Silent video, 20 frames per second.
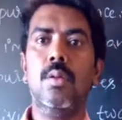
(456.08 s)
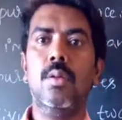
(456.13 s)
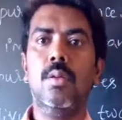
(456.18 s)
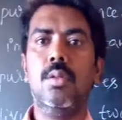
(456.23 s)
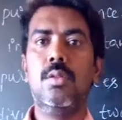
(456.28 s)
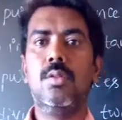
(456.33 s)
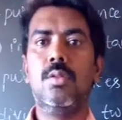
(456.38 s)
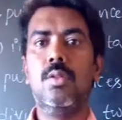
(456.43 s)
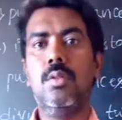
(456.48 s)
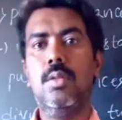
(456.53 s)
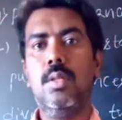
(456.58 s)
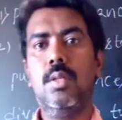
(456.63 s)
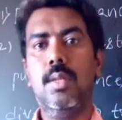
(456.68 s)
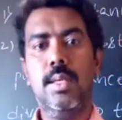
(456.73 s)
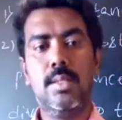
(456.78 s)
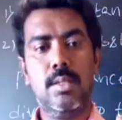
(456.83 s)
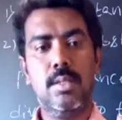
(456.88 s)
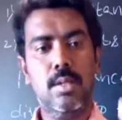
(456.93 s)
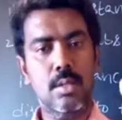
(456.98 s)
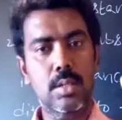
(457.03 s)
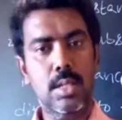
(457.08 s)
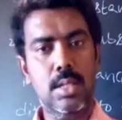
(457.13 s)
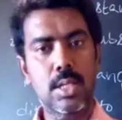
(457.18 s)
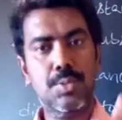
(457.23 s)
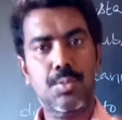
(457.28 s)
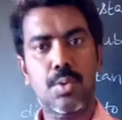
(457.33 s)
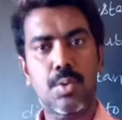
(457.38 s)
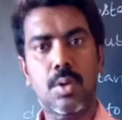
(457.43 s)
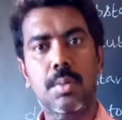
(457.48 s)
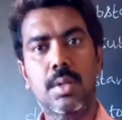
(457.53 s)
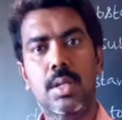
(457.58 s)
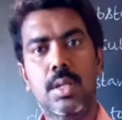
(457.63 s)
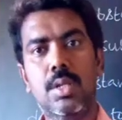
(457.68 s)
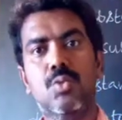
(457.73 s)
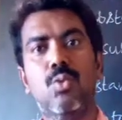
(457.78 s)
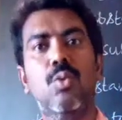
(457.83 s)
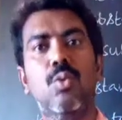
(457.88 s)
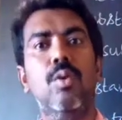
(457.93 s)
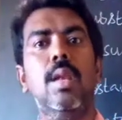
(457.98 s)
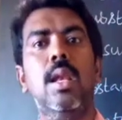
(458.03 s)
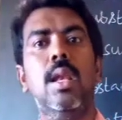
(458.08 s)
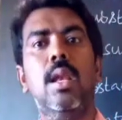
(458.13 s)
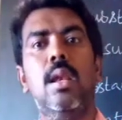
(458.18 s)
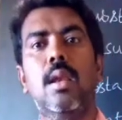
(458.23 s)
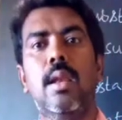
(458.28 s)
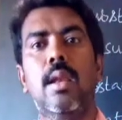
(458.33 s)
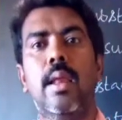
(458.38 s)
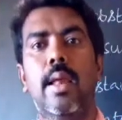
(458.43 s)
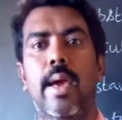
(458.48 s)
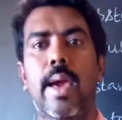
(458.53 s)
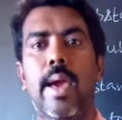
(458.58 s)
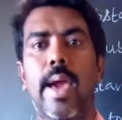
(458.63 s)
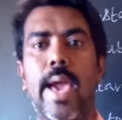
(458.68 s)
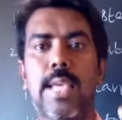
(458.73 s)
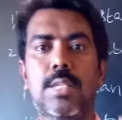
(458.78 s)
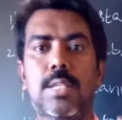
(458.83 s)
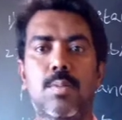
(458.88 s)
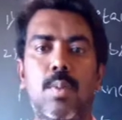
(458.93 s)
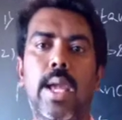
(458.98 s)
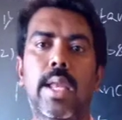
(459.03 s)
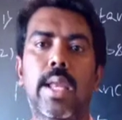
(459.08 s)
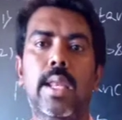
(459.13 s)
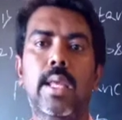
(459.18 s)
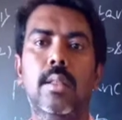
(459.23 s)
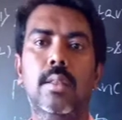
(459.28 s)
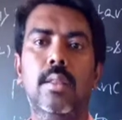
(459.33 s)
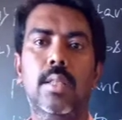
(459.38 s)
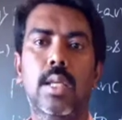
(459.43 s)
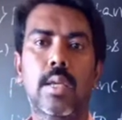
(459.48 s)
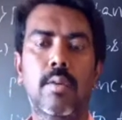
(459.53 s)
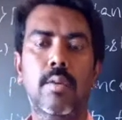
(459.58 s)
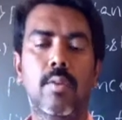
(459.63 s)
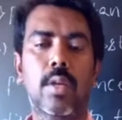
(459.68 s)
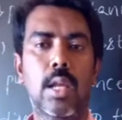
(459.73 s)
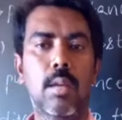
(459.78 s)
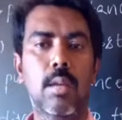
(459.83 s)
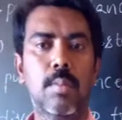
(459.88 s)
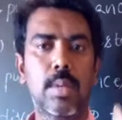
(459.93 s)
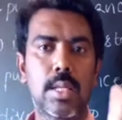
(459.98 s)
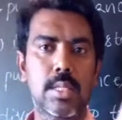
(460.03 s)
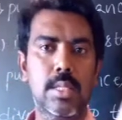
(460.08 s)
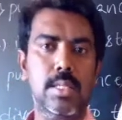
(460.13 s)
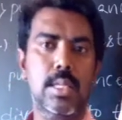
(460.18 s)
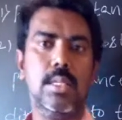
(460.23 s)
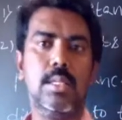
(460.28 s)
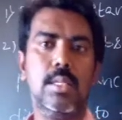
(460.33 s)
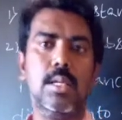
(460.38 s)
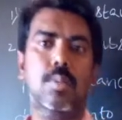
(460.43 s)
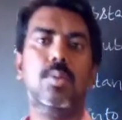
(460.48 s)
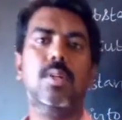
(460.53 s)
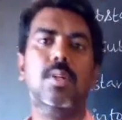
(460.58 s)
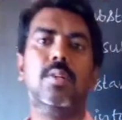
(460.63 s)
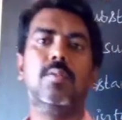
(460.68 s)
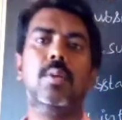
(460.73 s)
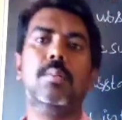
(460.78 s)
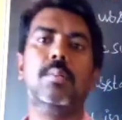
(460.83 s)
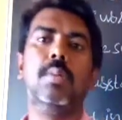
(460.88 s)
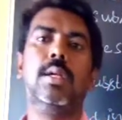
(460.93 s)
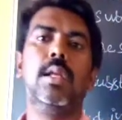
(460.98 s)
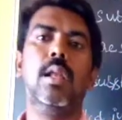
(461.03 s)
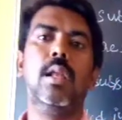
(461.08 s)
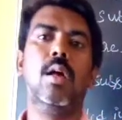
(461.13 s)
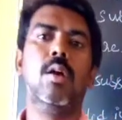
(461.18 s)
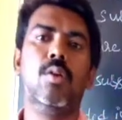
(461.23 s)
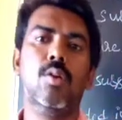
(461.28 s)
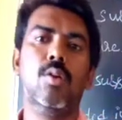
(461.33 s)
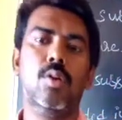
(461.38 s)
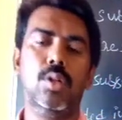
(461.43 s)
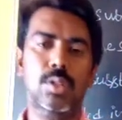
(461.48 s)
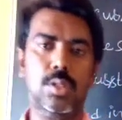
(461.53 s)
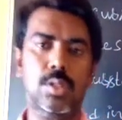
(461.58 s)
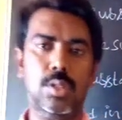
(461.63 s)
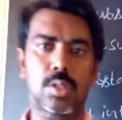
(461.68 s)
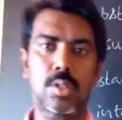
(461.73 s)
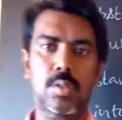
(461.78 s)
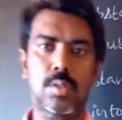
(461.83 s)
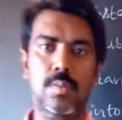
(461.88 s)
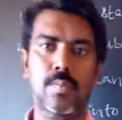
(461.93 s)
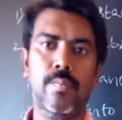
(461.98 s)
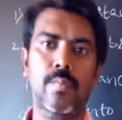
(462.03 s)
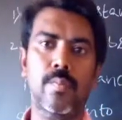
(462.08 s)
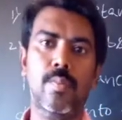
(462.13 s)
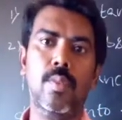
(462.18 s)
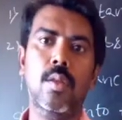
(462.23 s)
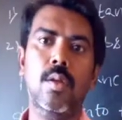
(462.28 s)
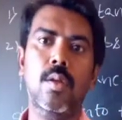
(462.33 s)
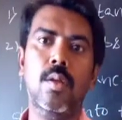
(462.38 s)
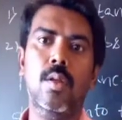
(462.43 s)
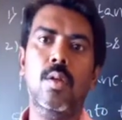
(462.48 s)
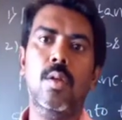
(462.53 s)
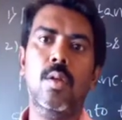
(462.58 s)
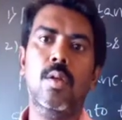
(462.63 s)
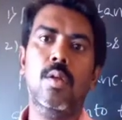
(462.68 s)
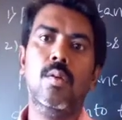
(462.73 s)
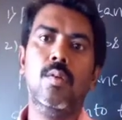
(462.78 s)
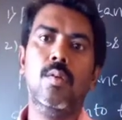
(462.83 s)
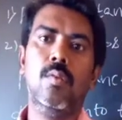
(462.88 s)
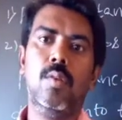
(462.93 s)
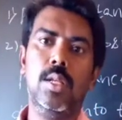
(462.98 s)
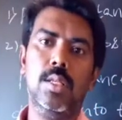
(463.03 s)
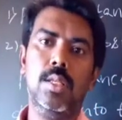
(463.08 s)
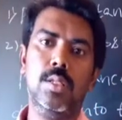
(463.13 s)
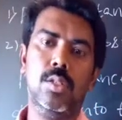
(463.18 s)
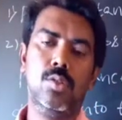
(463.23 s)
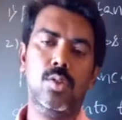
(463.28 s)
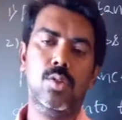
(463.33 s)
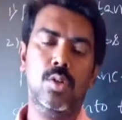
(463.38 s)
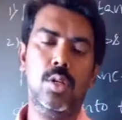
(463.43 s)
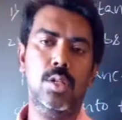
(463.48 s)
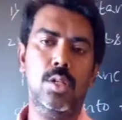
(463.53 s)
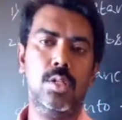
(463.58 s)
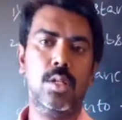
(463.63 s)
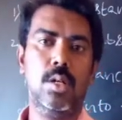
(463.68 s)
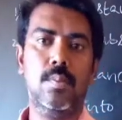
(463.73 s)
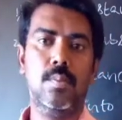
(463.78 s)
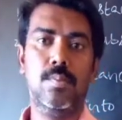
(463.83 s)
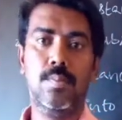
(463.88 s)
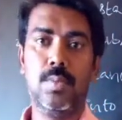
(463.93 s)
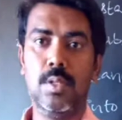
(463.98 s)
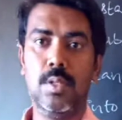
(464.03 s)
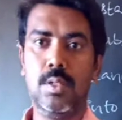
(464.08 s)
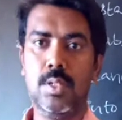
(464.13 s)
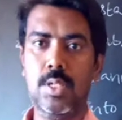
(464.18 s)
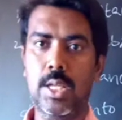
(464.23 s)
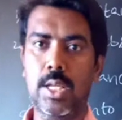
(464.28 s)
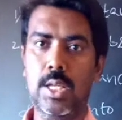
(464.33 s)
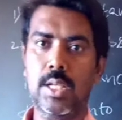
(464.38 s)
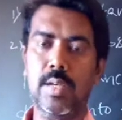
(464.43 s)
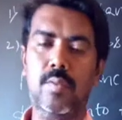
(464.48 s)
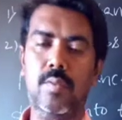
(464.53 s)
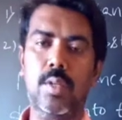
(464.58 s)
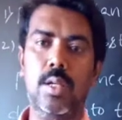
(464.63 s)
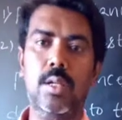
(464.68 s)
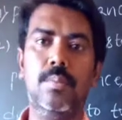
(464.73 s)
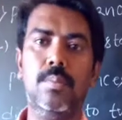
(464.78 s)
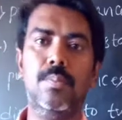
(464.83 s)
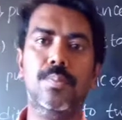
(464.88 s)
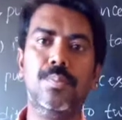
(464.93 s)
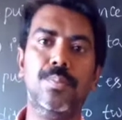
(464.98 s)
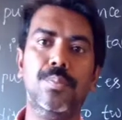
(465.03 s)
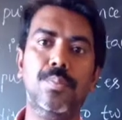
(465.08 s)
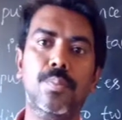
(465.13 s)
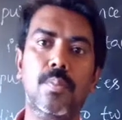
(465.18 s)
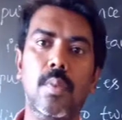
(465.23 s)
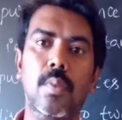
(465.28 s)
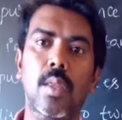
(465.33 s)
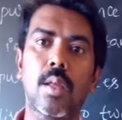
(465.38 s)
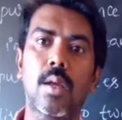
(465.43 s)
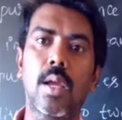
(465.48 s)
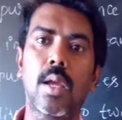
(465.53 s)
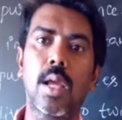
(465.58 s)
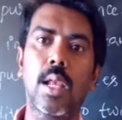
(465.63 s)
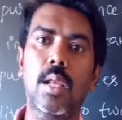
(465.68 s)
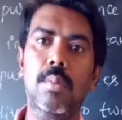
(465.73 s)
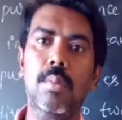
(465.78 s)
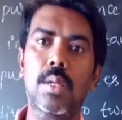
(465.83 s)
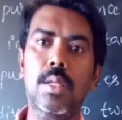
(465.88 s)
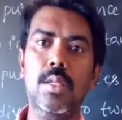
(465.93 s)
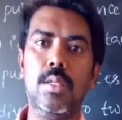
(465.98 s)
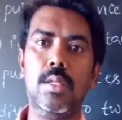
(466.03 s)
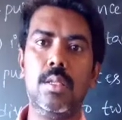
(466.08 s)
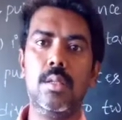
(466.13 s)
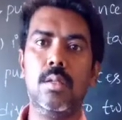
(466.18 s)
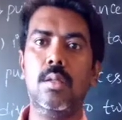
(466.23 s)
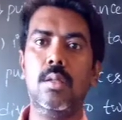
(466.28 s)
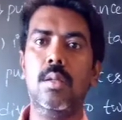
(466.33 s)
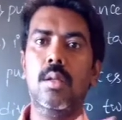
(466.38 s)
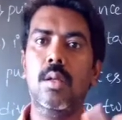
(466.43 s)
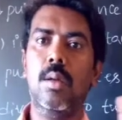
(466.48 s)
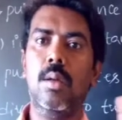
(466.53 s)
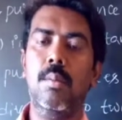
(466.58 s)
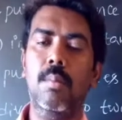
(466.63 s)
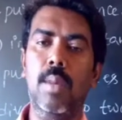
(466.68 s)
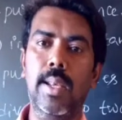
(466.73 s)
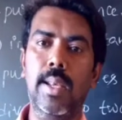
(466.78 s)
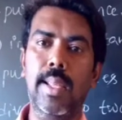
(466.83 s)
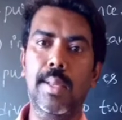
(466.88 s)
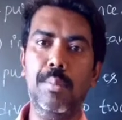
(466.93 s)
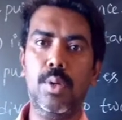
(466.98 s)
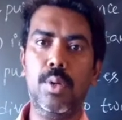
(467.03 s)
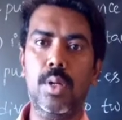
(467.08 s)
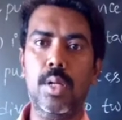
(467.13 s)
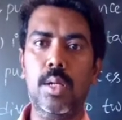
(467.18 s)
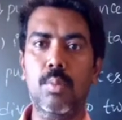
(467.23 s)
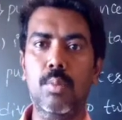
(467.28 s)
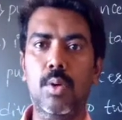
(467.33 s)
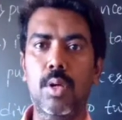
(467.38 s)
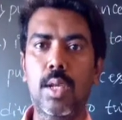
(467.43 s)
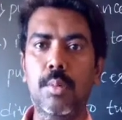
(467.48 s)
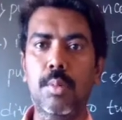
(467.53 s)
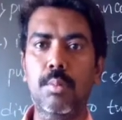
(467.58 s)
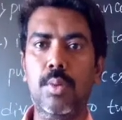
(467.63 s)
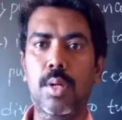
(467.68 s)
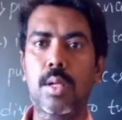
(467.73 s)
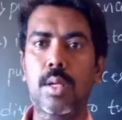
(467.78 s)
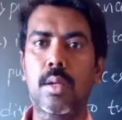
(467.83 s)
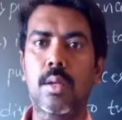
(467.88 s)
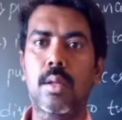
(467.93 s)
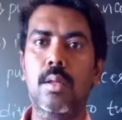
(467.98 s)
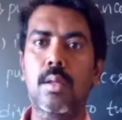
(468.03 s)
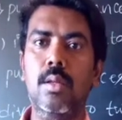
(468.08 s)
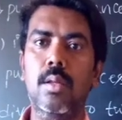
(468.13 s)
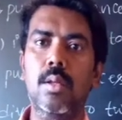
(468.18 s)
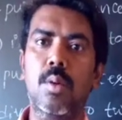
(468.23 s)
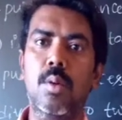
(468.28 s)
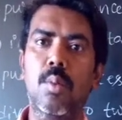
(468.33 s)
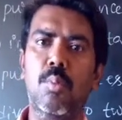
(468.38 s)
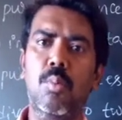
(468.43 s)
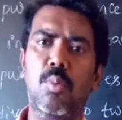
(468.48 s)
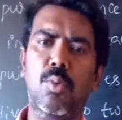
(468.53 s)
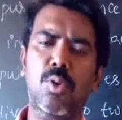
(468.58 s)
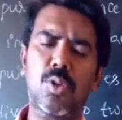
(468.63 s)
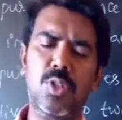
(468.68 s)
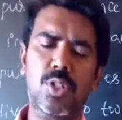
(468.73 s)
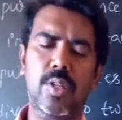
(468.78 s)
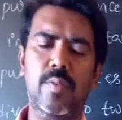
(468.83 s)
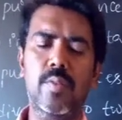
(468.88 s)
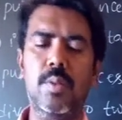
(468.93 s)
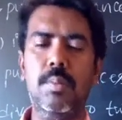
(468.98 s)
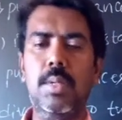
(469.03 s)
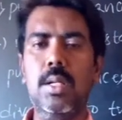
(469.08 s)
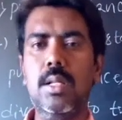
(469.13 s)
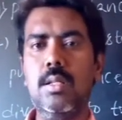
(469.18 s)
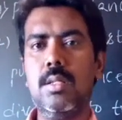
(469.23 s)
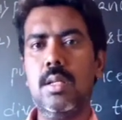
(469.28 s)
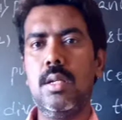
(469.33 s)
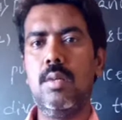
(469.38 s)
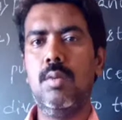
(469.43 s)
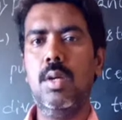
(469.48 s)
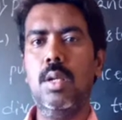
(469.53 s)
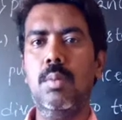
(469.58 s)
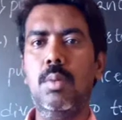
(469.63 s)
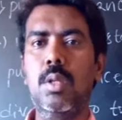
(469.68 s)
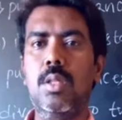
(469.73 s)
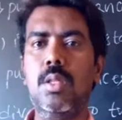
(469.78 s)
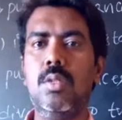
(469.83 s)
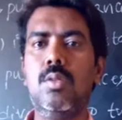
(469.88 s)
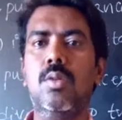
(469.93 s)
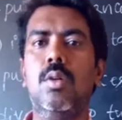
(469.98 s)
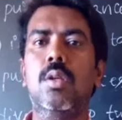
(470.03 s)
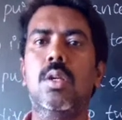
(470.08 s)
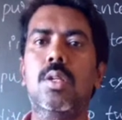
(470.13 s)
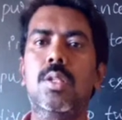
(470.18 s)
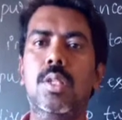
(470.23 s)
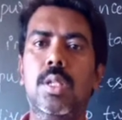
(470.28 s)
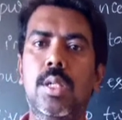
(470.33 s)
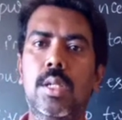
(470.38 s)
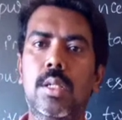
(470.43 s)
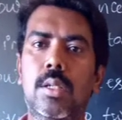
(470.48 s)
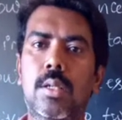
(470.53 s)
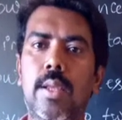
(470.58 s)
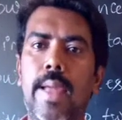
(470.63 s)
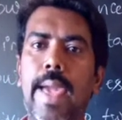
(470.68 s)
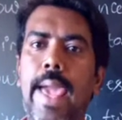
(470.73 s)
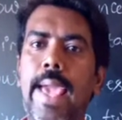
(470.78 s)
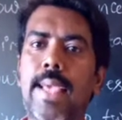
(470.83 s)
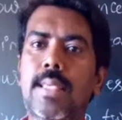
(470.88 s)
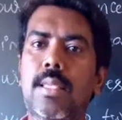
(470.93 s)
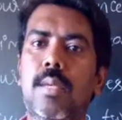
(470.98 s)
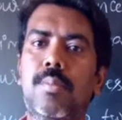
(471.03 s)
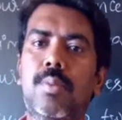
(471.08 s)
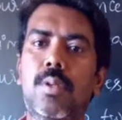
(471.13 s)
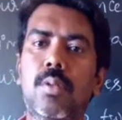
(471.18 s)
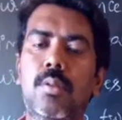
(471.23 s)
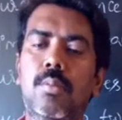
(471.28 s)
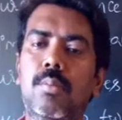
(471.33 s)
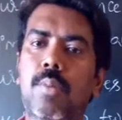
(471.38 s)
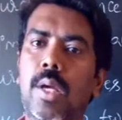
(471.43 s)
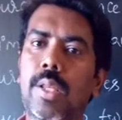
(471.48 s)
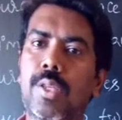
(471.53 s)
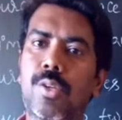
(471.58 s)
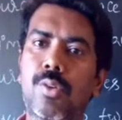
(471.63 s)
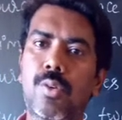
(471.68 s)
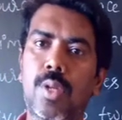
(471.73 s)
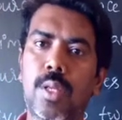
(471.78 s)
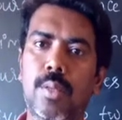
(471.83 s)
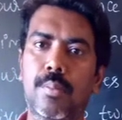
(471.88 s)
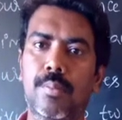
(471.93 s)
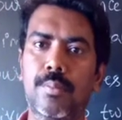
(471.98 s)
So based on these properties, we will explaining the given element is example of the metal or not. One is the solid state of the element, melting point and boiling point. Most of the metals are available in the solid state except mercury.